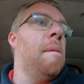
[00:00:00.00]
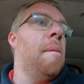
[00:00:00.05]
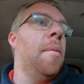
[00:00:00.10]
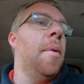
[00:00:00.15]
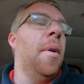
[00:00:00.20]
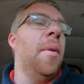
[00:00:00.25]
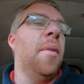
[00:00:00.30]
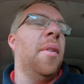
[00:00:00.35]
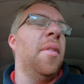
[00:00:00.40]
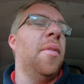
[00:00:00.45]

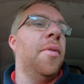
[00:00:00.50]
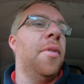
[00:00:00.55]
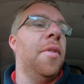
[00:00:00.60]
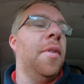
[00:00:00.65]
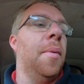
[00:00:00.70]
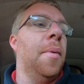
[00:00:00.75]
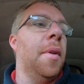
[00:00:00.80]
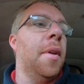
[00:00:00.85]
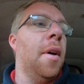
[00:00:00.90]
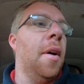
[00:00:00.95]
well,
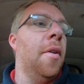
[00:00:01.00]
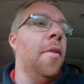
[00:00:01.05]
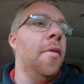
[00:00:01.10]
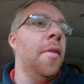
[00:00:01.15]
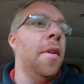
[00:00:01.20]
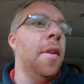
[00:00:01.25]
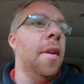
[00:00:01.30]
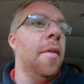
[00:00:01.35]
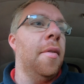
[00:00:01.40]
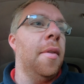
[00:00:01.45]
obviously with
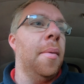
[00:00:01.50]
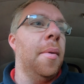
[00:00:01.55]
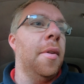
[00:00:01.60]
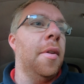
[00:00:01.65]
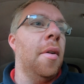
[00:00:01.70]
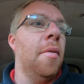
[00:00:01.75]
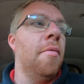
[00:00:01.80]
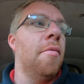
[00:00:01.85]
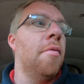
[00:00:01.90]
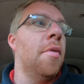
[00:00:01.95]
COVID and everything, we
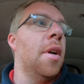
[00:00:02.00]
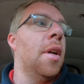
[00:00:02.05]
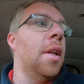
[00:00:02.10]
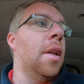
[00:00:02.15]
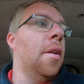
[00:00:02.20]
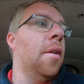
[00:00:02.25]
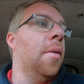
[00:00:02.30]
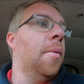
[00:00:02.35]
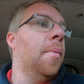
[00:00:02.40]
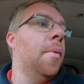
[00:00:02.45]
don't
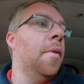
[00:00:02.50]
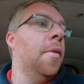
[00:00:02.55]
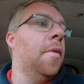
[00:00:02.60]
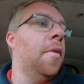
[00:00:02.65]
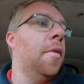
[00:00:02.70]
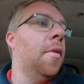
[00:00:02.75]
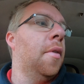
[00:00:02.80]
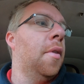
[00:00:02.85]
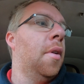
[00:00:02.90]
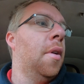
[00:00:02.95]
really know
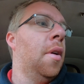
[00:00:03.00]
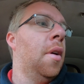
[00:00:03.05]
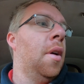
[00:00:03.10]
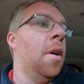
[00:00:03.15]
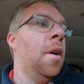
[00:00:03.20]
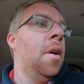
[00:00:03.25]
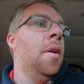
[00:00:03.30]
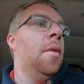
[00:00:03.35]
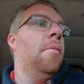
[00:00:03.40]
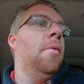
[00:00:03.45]
what
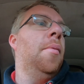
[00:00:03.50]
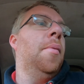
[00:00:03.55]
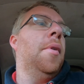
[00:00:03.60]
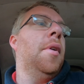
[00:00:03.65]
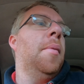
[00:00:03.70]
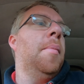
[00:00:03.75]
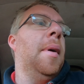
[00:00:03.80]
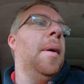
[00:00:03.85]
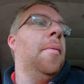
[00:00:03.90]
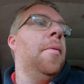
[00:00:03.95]
we're
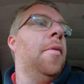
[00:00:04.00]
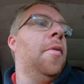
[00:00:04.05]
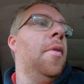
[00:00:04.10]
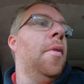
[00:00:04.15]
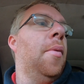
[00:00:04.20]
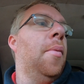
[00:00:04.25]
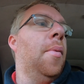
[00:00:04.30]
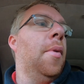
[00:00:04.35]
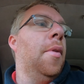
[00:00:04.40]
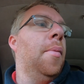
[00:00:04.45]
going to be able to
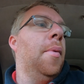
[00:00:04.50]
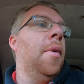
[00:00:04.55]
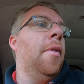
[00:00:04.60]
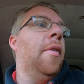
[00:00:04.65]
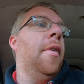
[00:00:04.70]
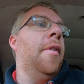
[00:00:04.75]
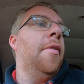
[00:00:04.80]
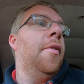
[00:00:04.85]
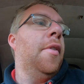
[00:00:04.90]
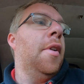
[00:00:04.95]
do, whether we
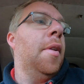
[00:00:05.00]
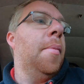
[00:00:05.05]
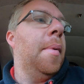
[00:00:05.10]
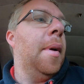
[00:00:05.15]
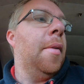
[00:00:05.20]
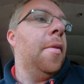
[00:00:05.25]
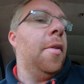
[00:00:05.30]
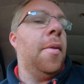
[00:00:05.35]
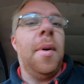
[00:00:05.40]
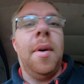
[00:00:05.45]
are even going to be
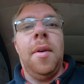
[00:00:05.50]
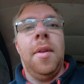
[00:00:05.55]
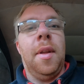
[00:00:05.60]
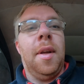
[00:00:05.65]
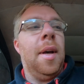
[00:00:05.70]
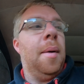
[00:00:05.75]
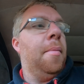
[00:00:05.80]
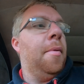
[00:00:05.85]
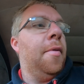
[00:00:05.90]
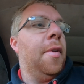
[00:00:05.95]
able to go out in the
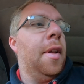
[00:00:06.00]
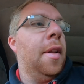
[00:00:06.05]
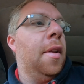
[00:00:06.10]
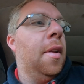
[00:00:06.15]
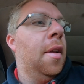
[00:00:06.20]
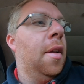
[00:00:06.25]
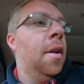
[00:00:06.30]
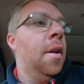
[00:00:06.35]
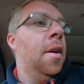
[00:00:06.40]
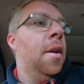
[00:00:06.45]
camper van.
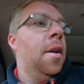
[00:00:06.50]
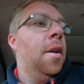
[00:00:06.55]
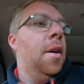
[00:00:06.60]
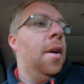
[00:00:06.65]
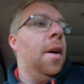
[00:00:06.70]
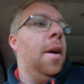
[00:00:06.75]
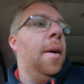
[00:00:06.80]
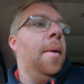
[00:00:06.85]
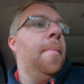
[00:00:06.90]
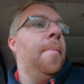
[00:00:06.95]

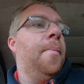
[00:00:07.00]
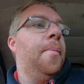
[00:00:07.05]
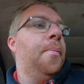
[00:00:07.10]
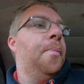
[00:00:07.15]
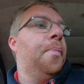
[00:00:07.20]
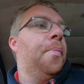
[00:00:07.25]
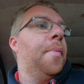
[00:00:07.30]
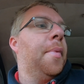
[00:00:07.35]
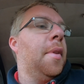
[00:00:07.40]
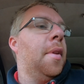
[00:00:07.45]

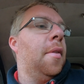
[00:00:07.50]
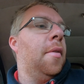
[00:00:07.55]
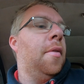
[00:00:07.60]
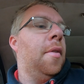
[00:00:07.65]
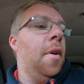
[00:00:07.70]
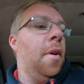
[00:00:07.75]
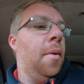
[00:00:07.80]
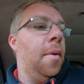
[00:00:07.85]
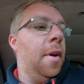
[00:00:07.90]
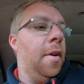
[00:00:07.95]

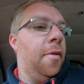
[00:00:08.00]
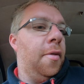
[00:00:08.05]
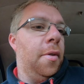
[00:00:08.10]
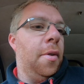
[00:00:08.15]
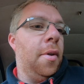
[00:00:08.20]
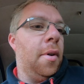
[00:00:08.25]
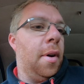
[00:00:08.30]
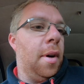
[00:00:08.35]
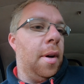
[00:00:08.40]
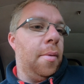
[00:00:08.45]
So if
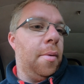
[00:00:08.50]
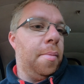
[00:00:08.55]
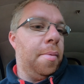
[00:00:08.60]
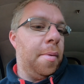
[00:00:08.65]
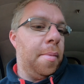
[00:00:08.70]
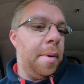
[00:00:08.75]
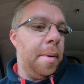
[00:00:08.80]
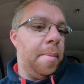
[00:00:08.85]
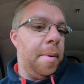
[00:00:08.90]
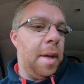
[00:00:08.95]
not, I will
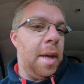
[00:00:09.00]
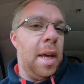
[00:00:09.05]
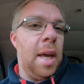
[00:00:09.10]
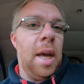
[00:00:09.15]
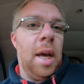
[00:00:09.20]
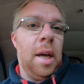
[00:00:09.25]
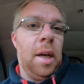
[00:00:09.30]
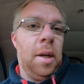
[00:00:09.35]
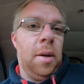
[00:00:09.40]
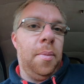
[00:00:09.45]
probably be
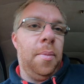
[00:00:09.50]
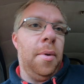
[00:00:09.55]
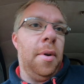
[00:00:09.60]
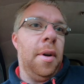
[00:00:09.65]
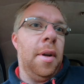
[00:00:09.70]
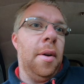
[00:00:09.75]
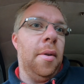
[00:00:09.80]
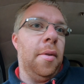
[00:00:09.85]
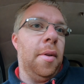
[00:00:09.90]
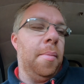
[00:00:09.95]
here
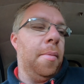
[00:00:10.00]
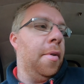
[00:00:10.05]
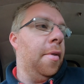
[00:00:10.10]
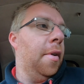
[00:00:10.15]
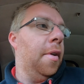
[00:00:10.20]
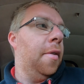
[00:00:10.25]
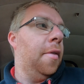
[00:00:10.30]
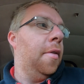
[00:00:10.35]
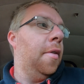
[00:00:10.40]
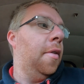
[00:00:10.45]
working on the
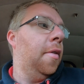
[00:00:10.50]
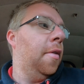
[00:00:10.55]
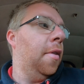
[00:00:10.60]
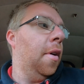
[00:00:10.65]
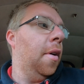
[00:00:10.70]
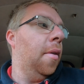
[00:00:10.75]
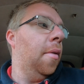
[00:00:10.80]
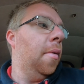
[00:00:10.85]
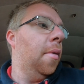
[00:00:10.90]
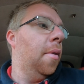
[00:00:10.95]
Morris.
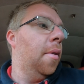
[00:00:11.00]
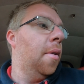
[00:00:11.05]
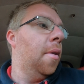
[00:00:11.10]
So